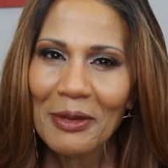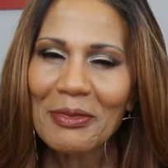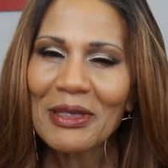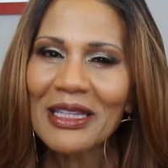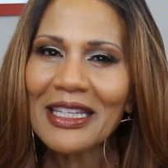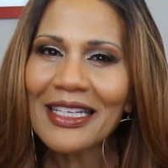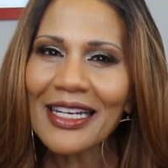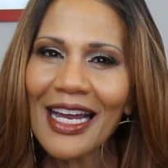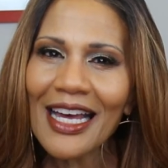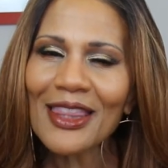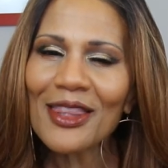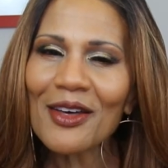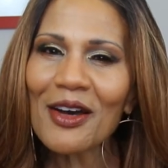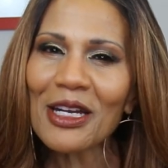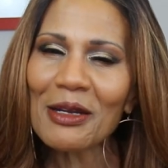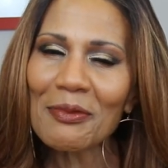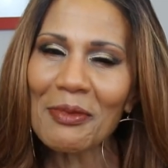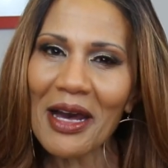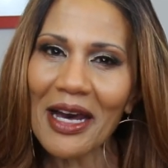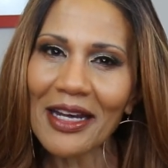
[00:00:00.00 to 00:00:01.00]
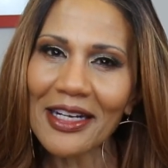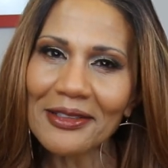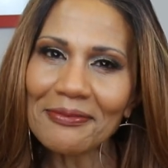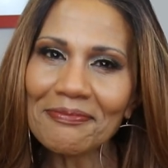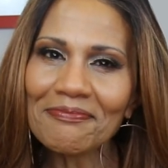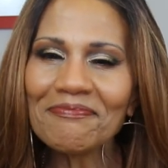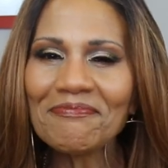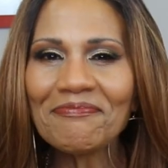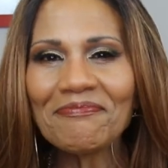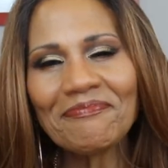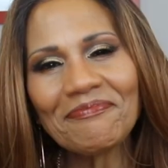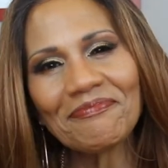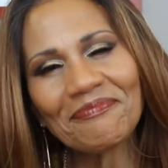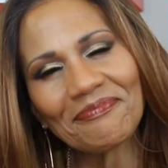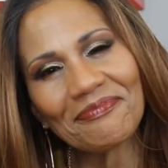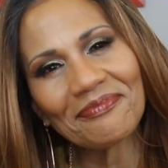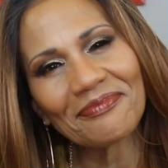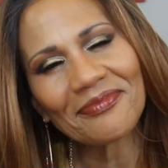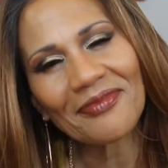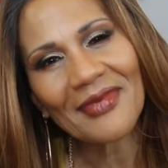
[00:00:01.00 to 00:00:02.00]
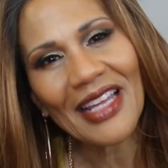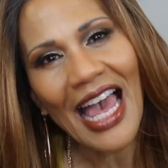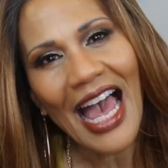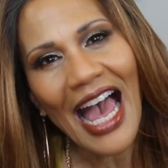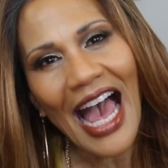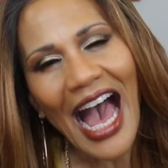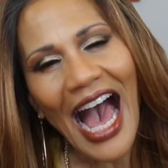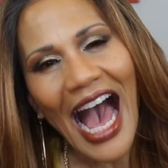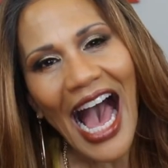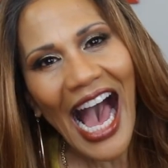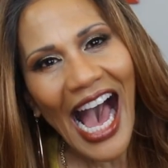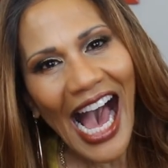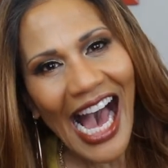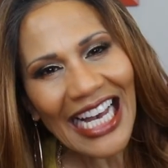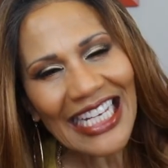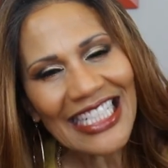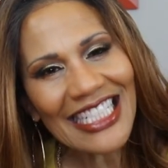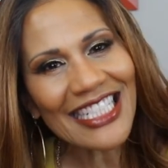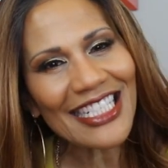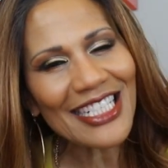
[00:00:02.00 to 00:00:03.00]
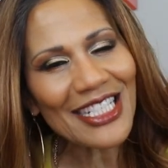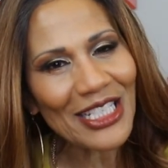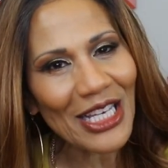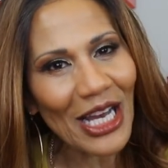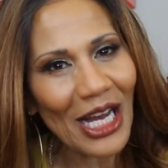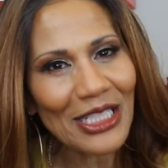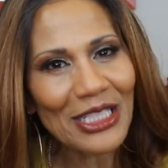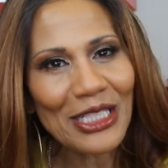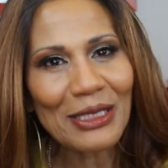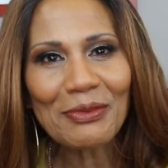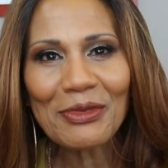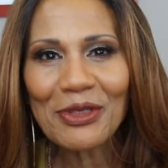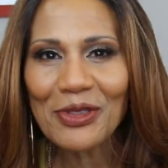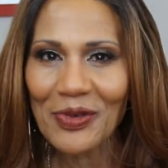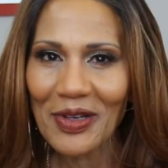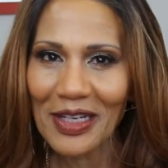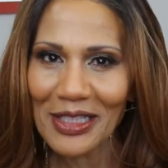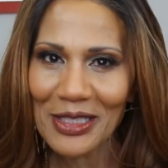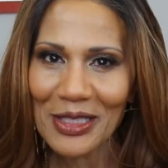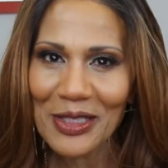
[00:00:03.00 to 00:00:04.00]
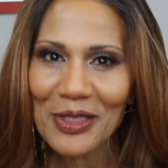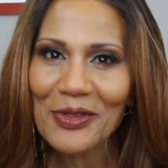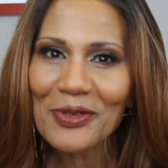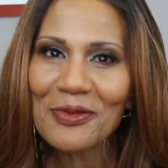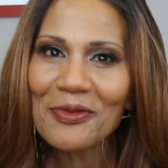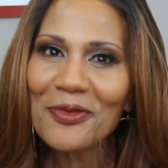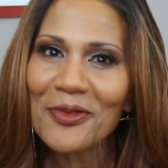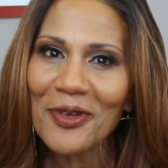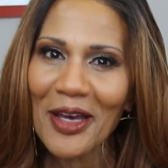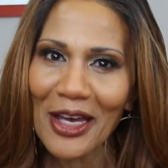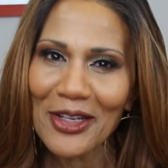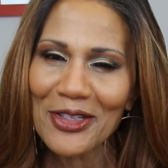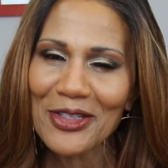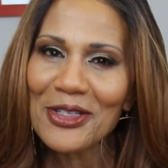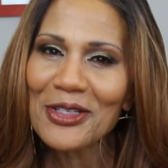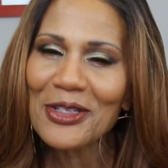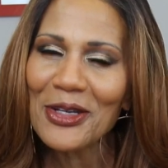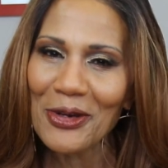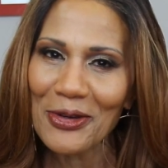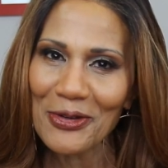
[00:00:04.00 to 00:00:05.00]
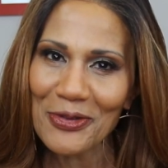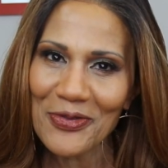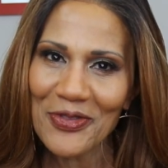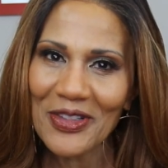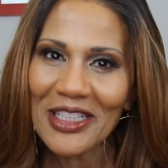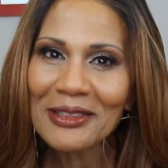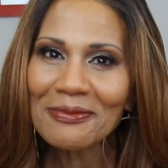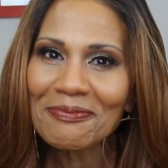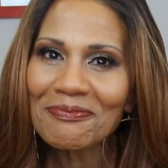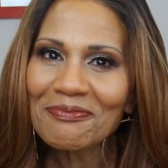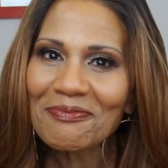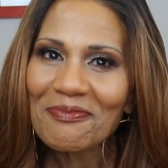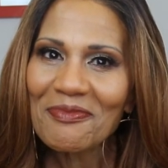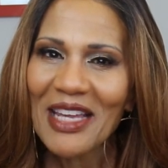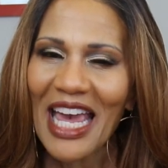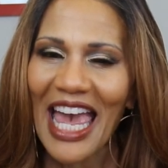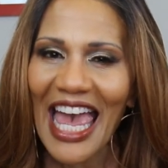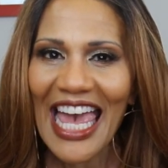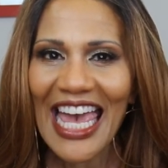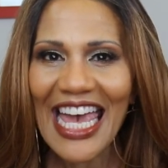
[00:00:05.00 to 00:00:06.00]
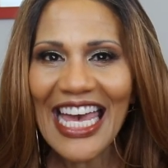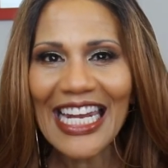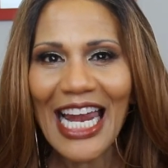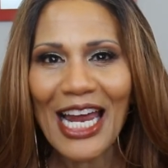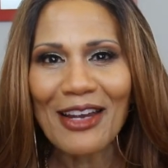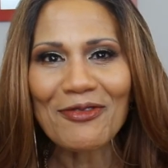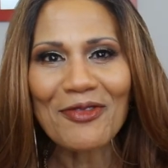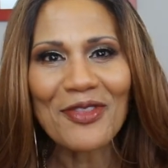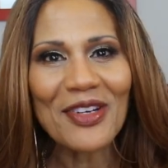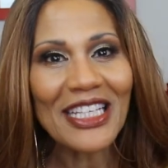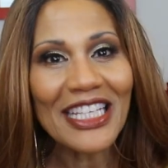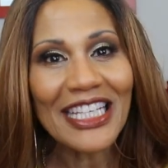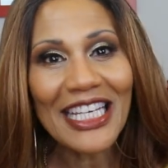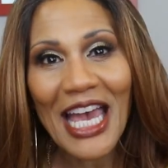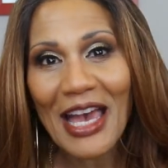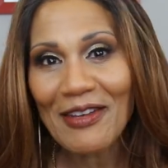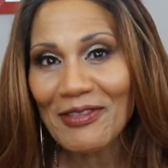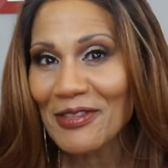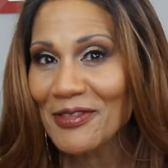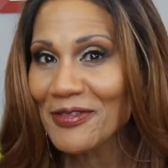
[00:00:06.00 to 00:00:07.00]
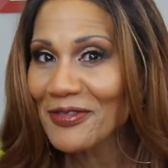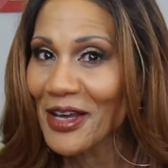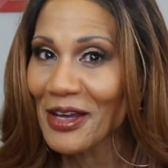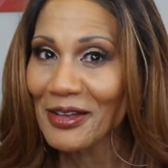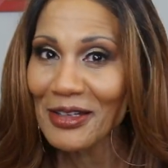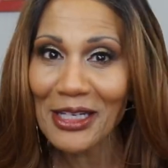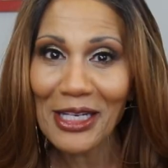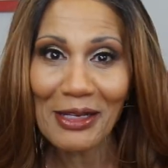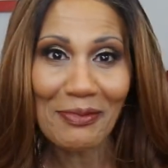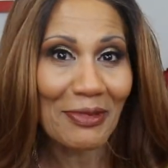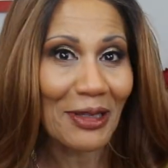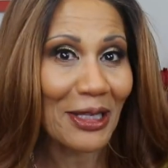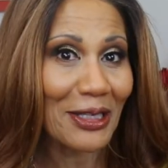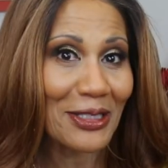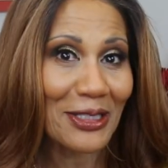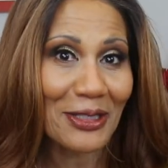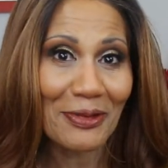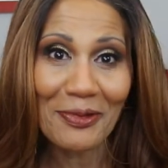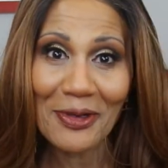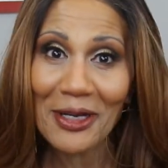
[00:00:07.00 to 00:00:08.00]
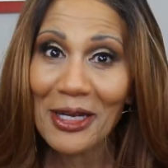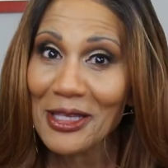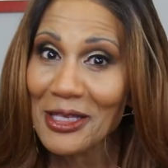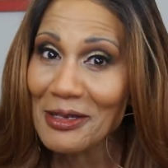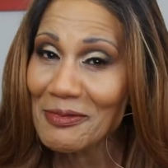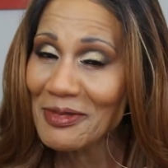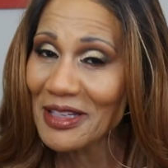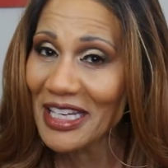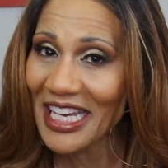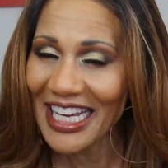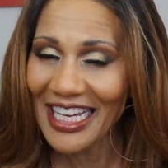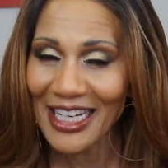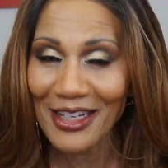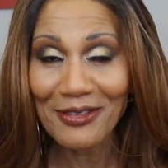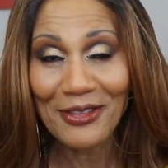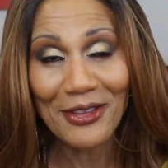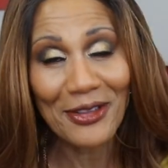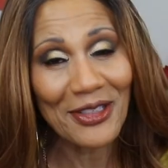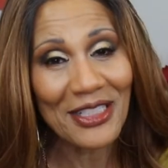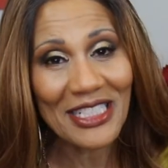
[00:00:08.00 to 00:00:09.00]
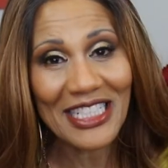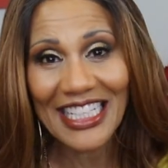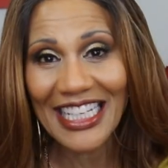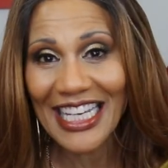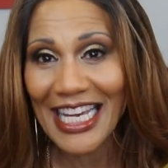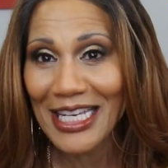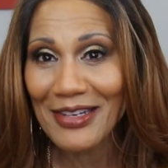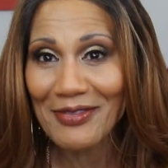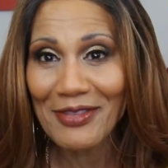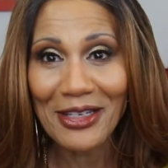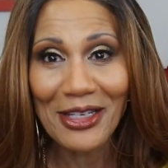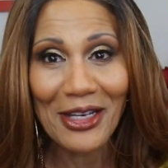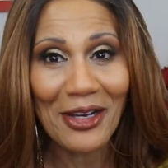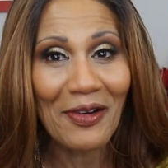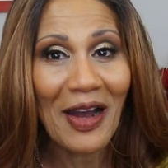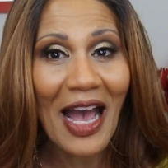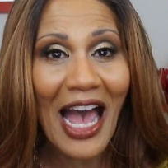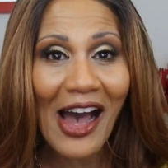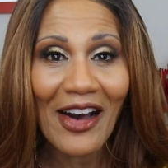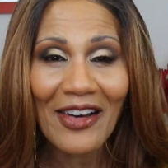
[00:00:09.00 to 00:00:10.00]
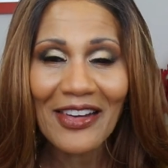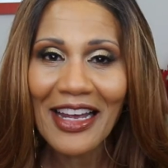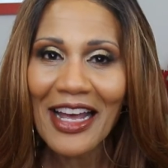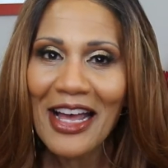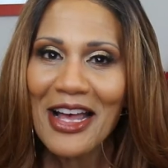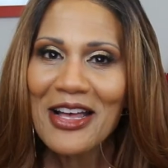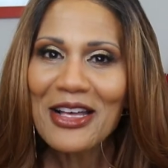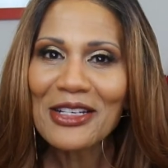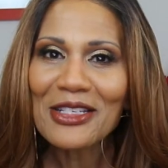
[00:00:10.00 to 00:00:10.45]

But then I thought about it. Hmm, I just got some dresses from Fashion Nova and I really haven't found any place to wear them yet. Of course, I can't even go out.